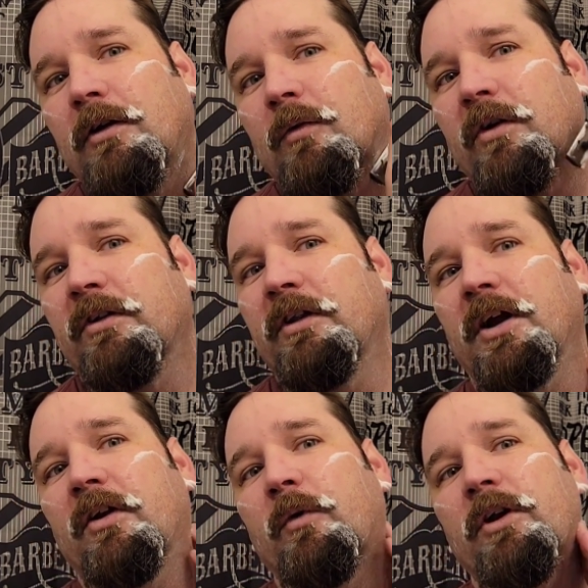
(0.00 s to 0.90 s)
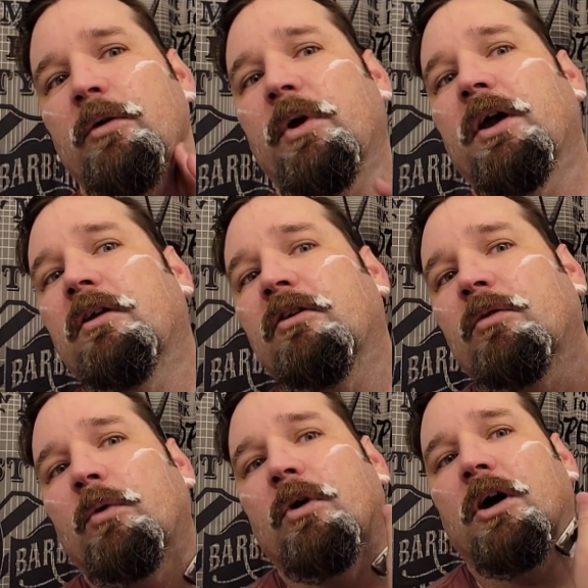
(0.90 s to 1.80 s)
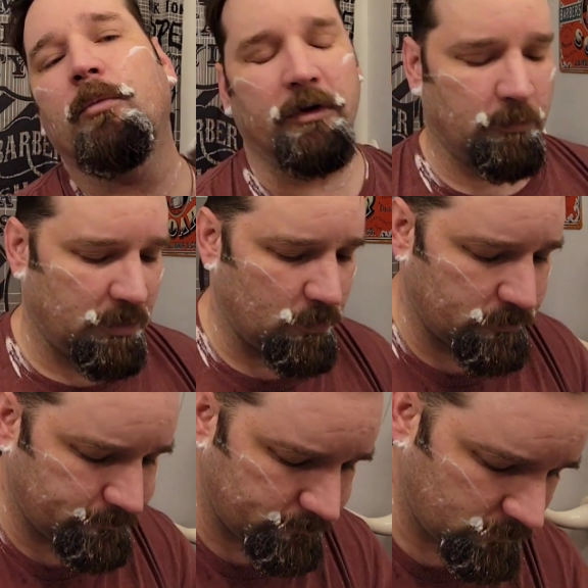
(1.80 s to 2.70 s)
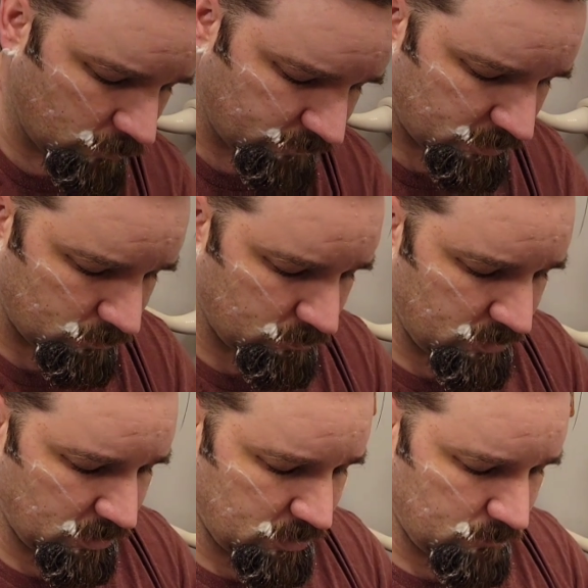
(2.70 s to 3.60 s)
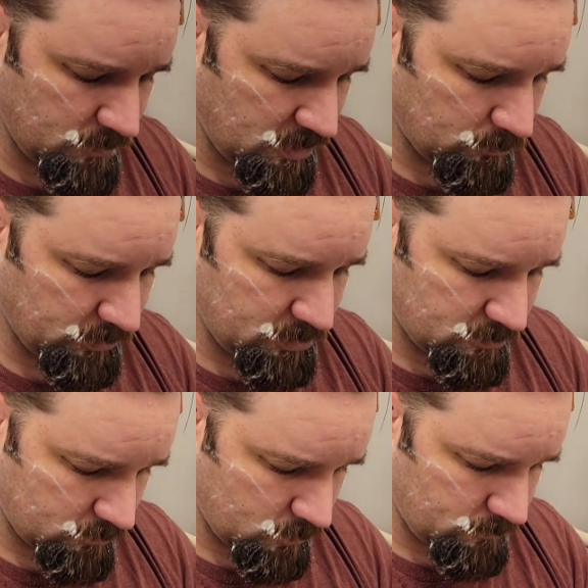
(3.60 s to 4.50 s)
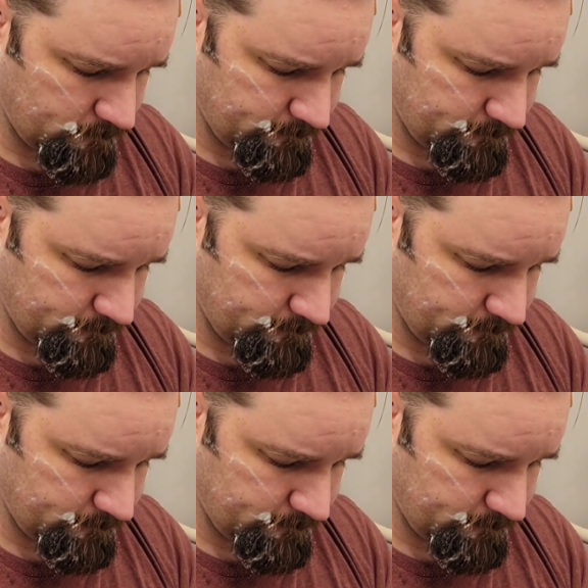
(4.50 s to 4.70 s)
Wasn't there when I went to bed, just woke up with a big one. Hopefully I don't nick it and make it bleed everywhere.